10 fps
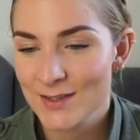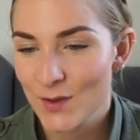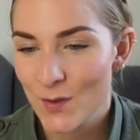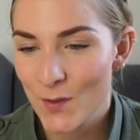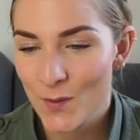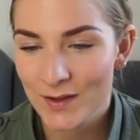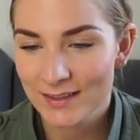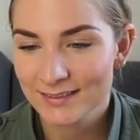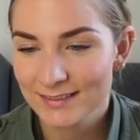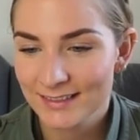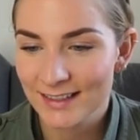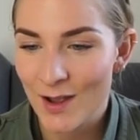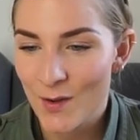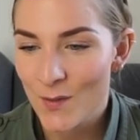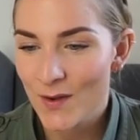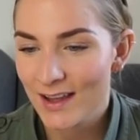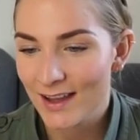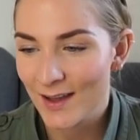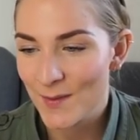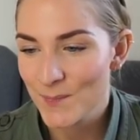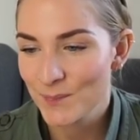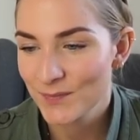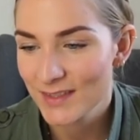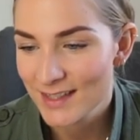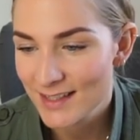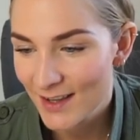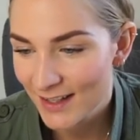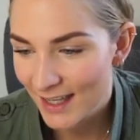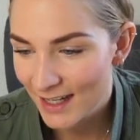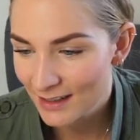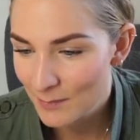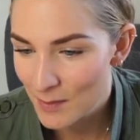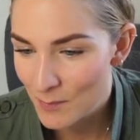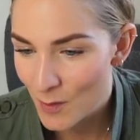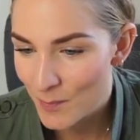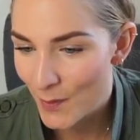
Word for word: So now um, it's gonna get a little bit more